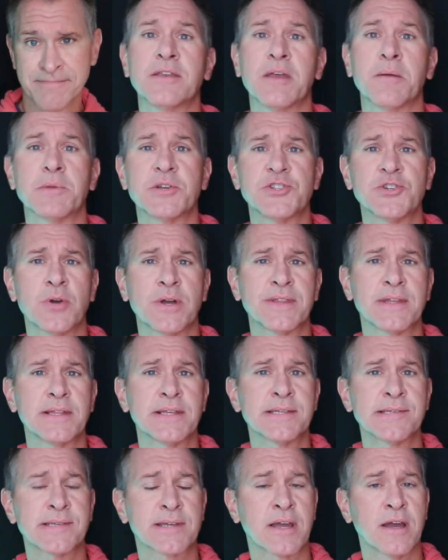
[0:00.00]
Number two on the
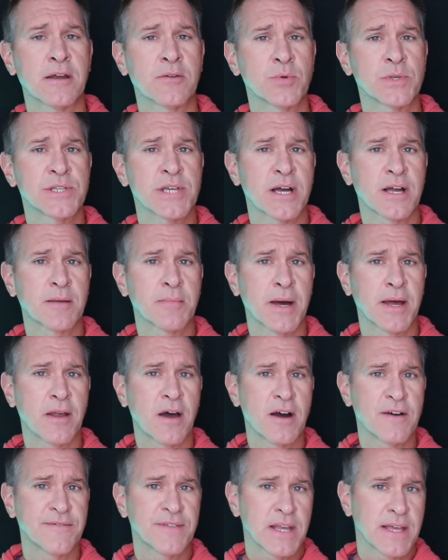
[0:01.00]
list, a card we talk about
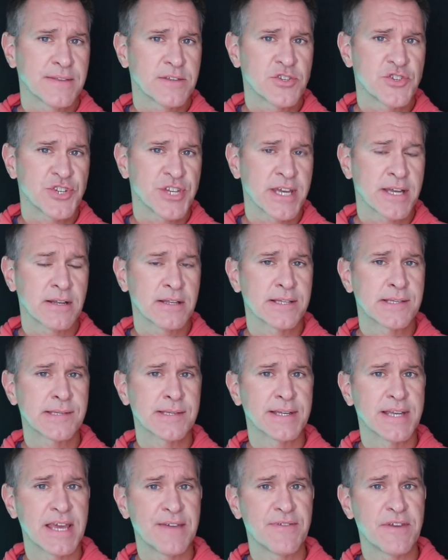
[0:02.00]
often on this channel, it's
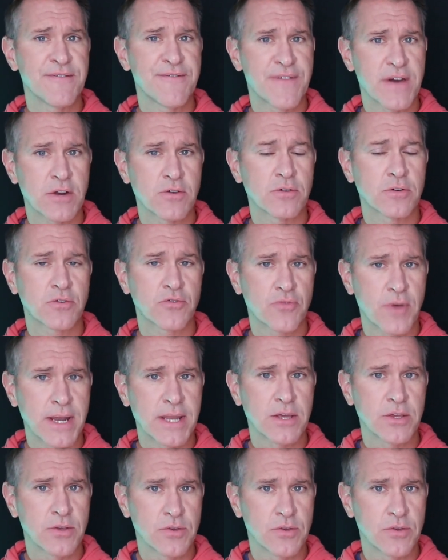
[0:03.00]
the Navy Federal Credit